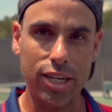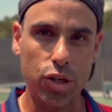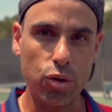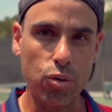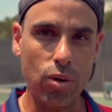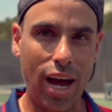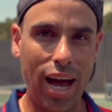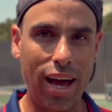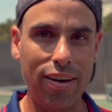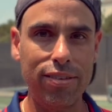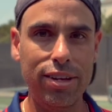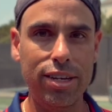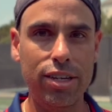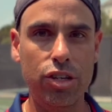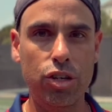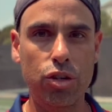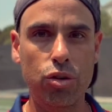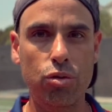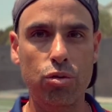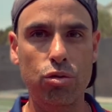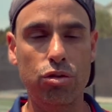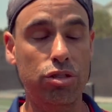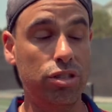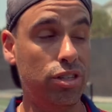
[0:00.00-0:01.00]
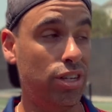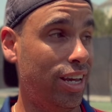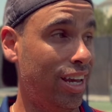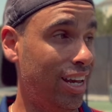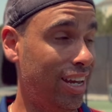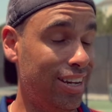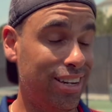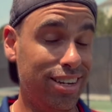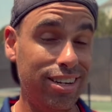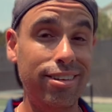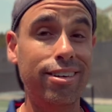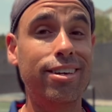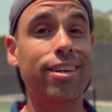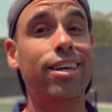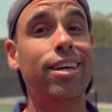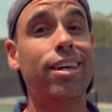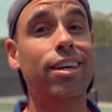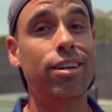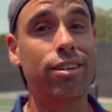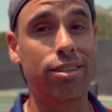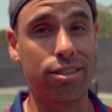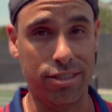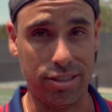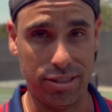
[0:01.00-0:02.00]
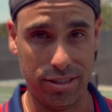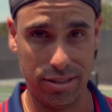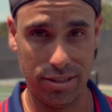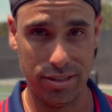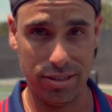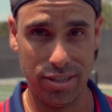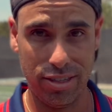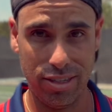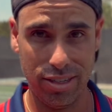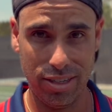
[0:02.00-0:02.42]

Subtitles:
you haven't used in years